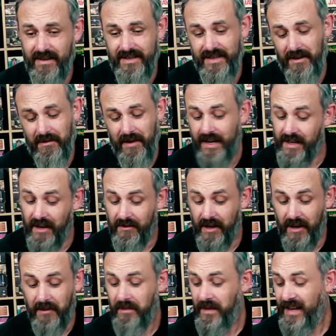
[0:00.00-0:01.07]
so I don't
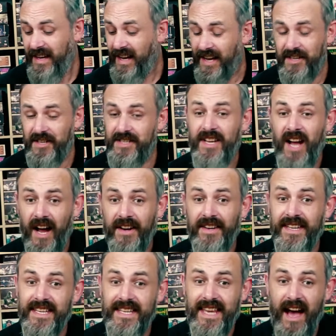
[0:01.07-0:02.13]
know. I just can't